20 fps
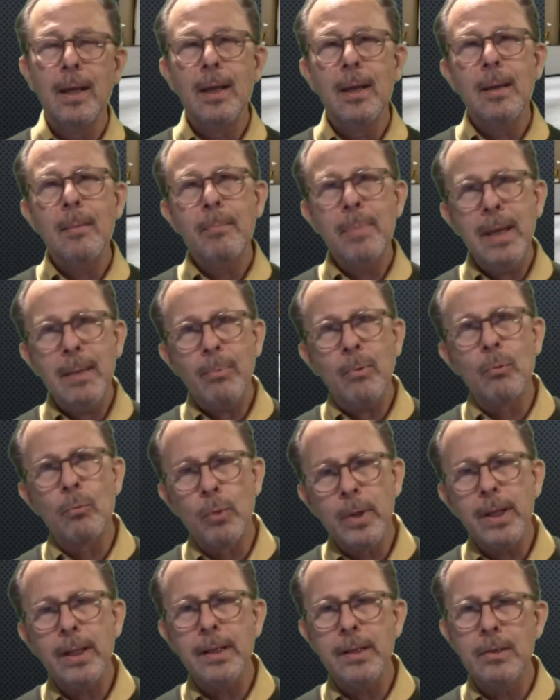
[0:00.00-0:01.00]
People
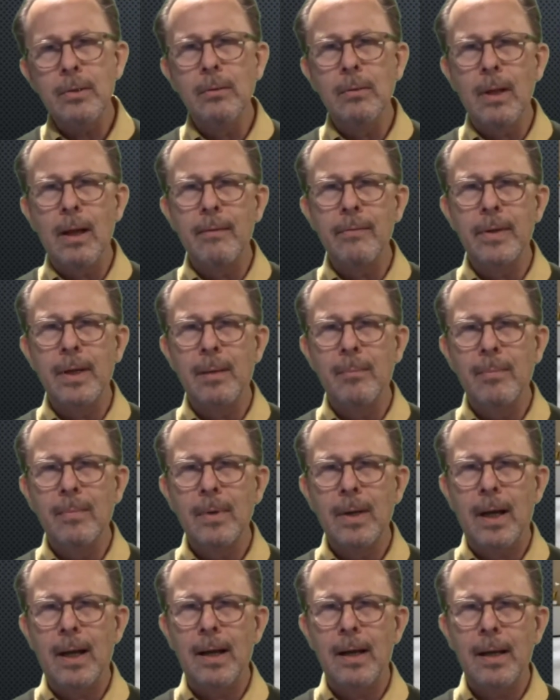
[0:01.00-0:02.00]
really do love them,
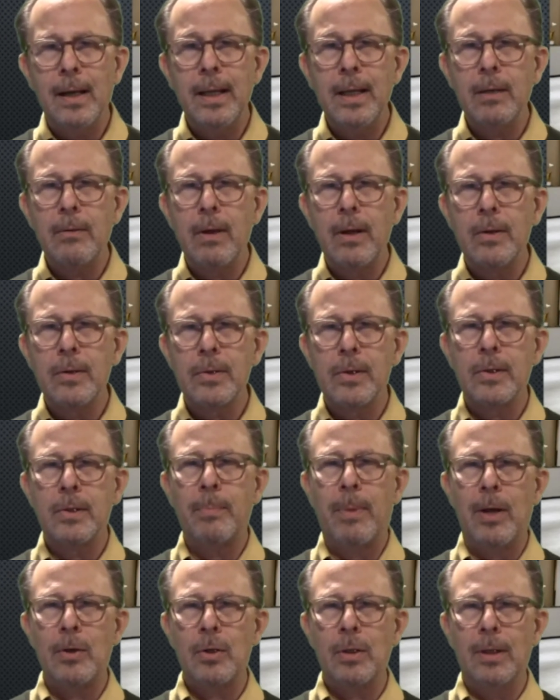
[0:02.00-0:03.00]
integrators
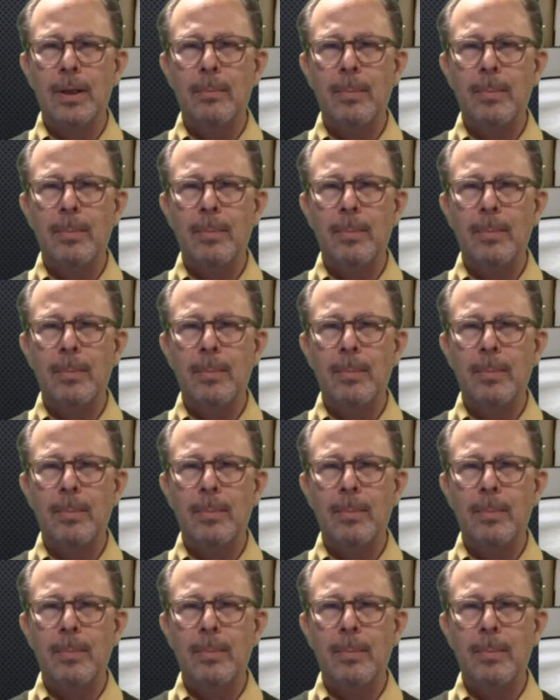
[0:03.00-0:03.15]
especially,